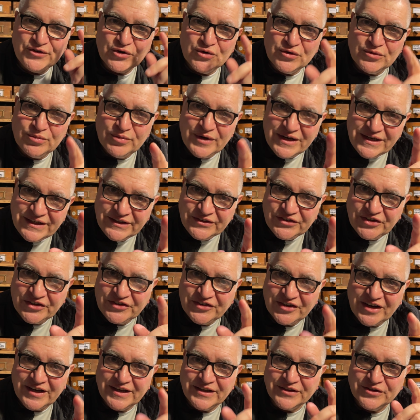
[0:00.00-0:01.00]
willing to
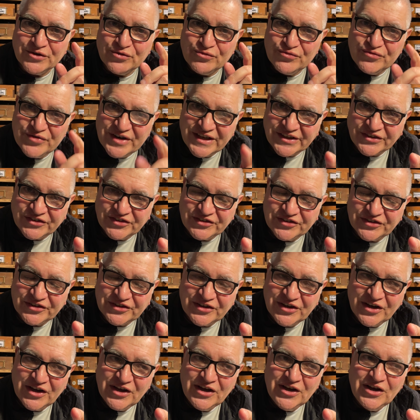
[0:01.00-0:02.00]
take the
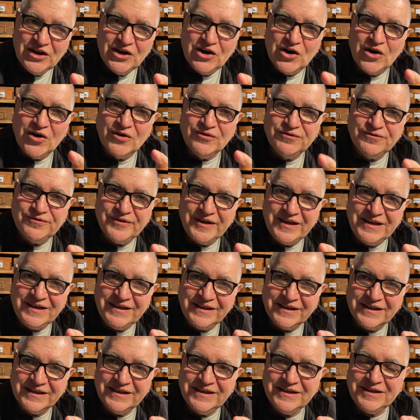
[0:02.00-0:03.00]
risk of
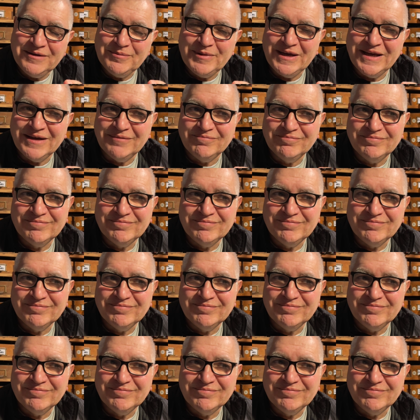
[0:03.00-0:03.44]
feeling a little bit